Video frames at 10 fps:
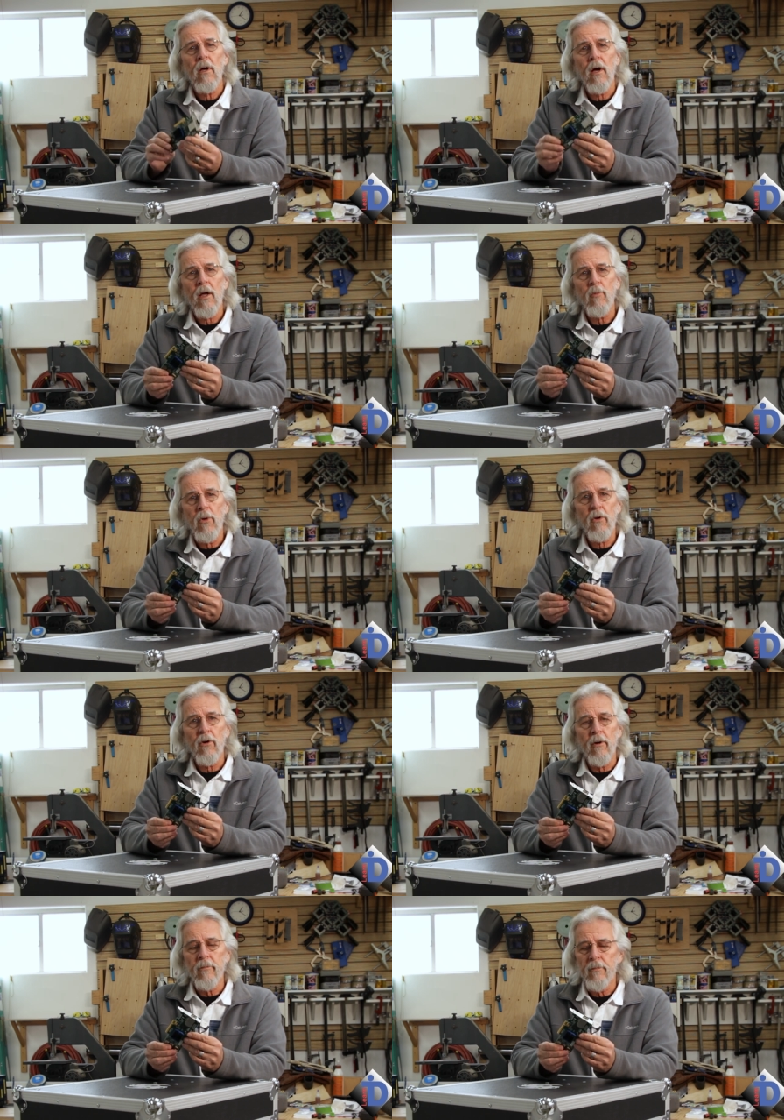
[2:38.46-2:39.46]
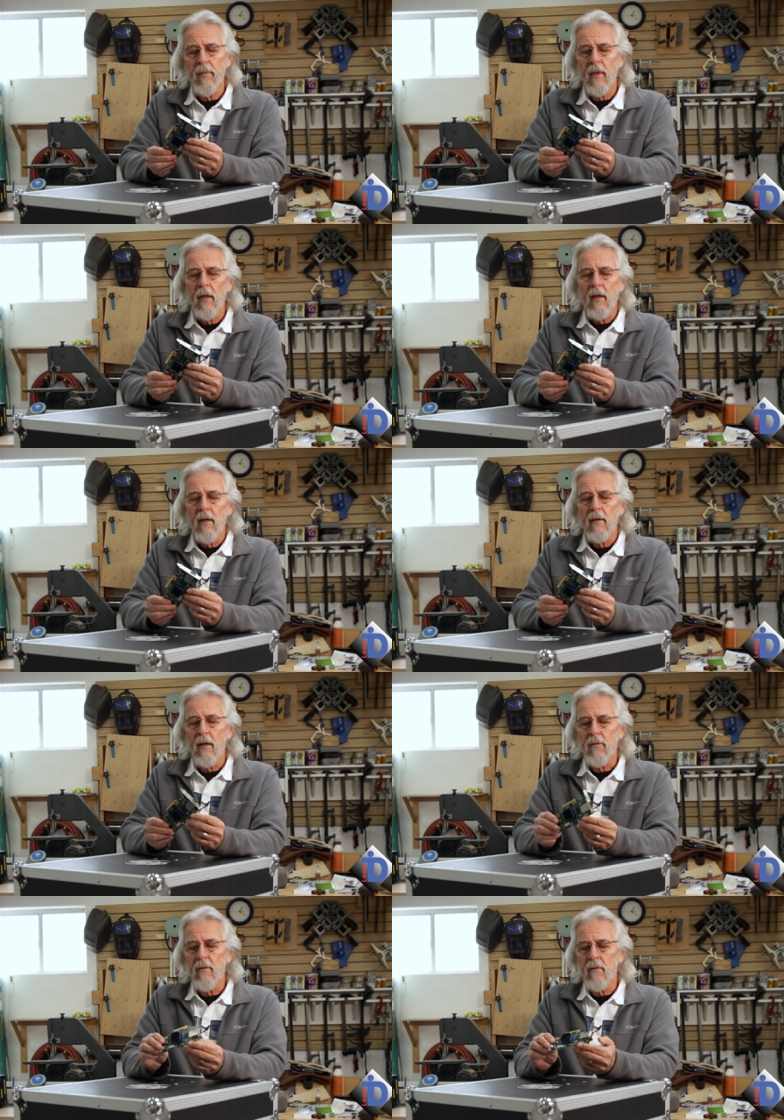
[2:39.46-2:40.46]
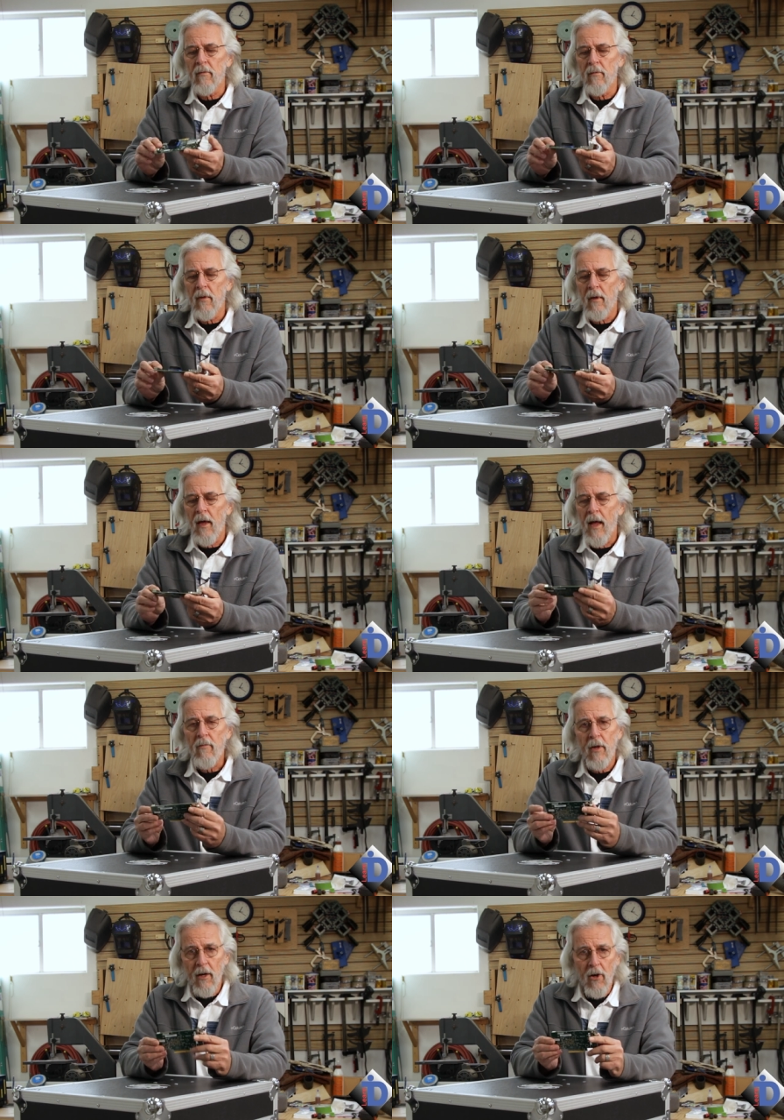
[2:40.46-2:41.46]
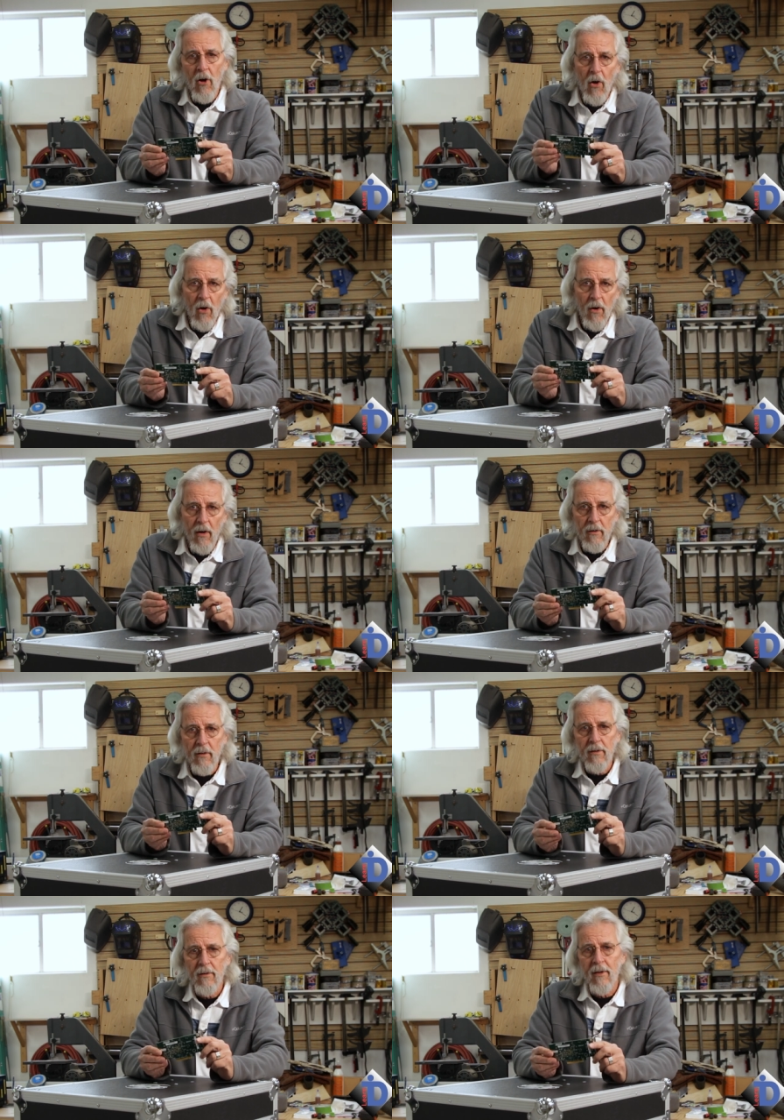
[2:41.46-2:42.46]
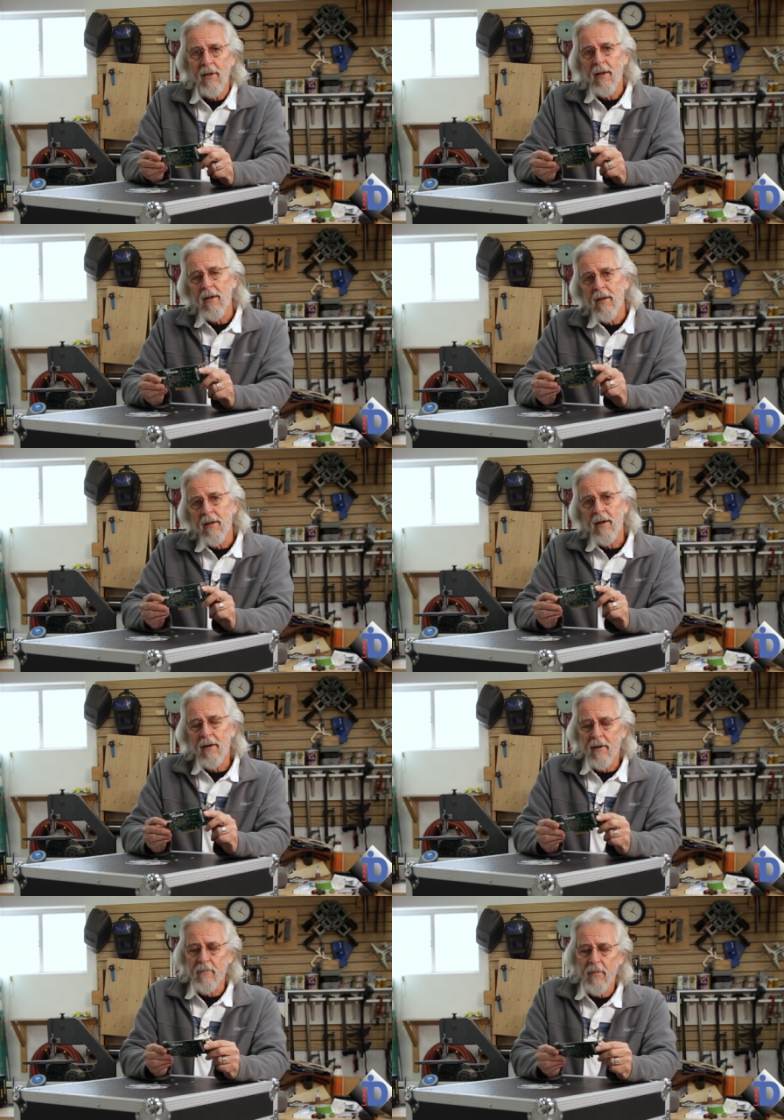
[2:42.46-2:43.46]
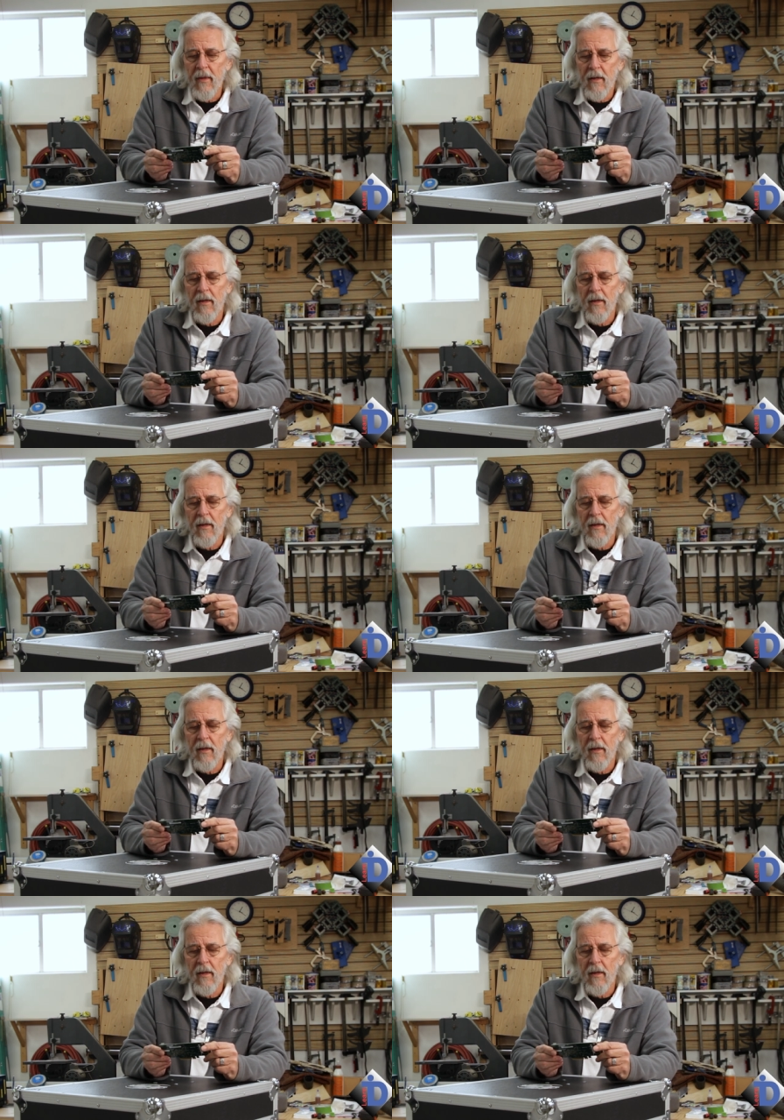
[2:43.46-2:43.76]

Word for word: a computer. Now, having a card um,